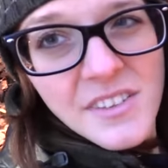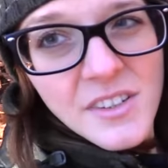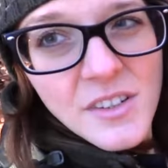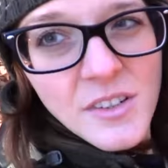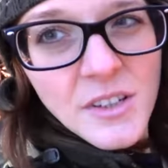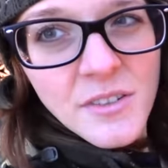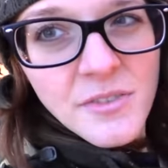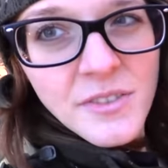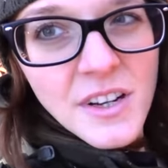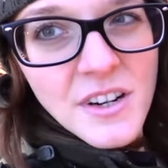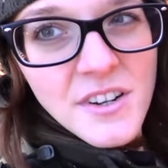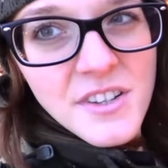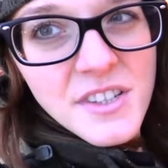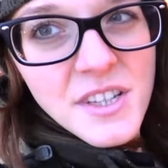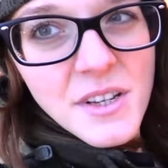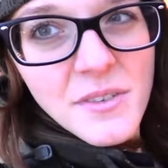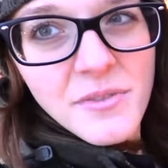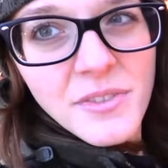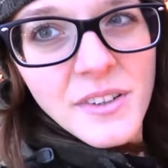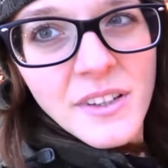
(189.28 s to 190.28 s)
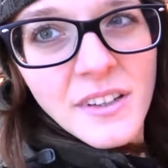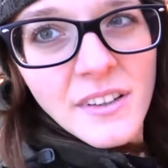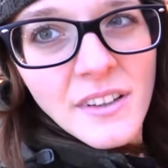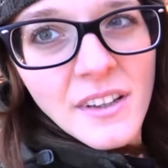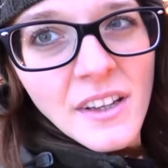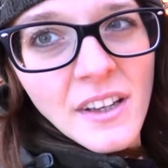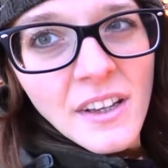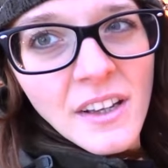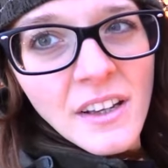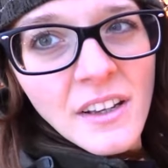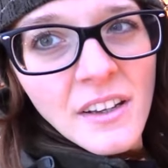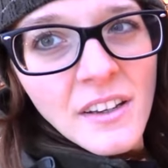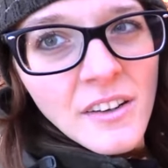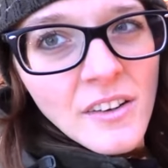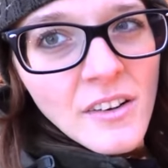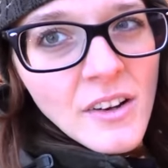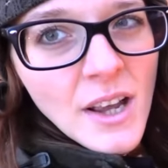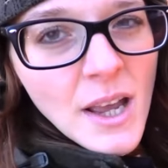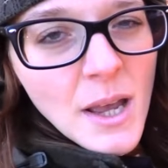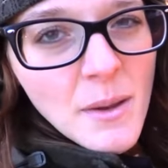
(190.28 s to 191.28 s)
so if there's something, you
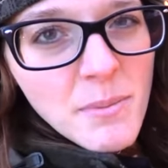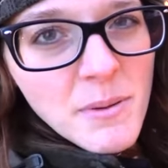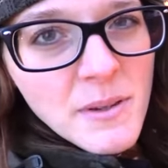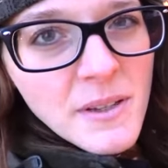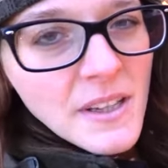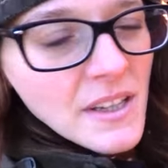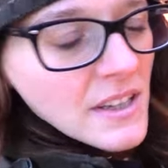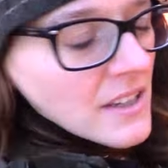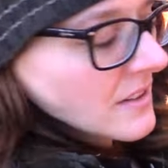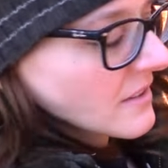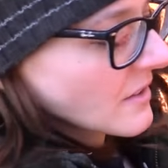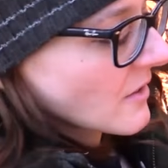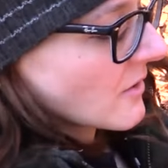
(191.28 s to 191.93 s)
know, happening and